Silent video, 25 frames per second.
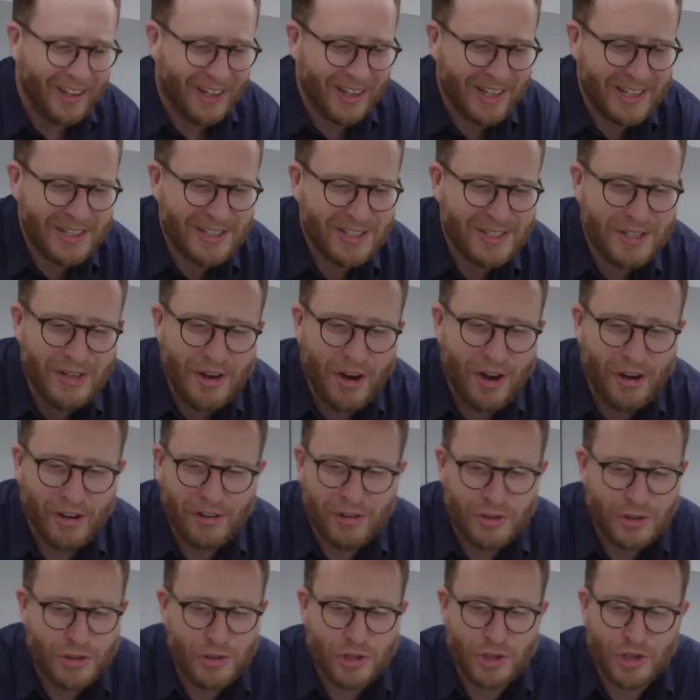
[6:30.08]
it's not
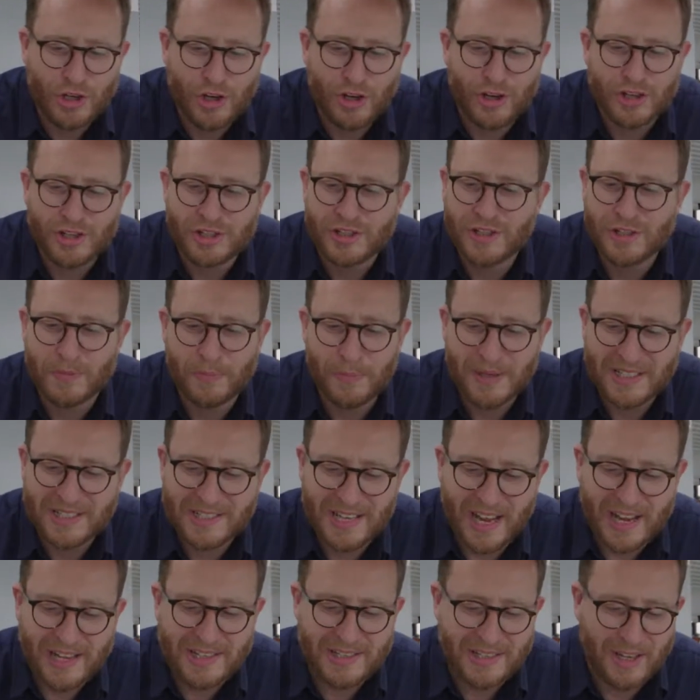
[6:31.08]
just
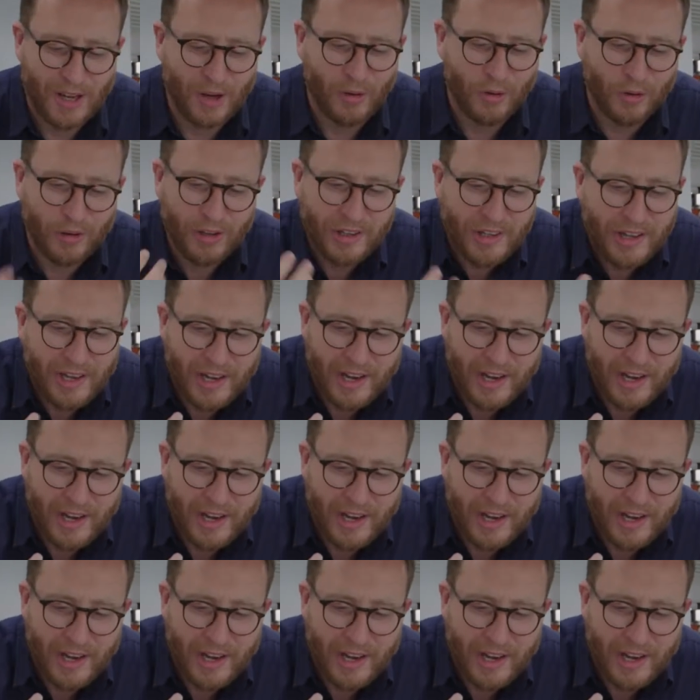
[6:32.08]
potato. Look